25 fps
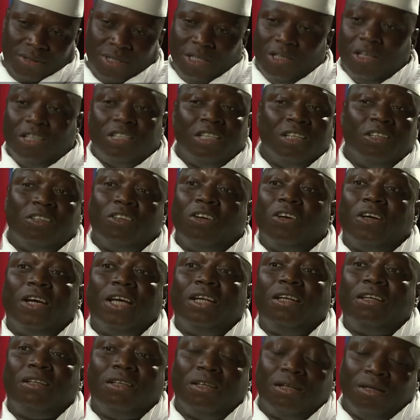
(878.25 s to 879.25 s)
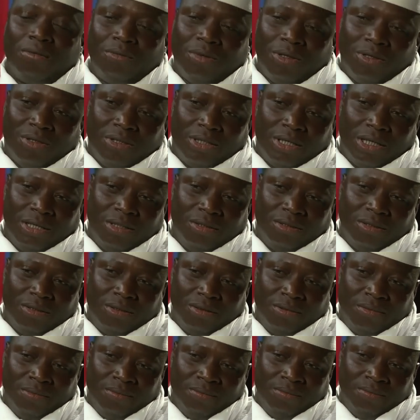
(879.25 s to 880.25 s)
He doesn't know anything about
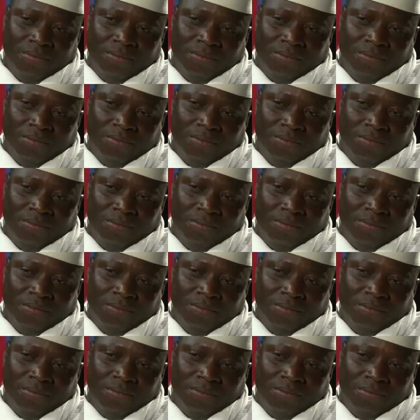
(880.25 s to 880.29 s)
science.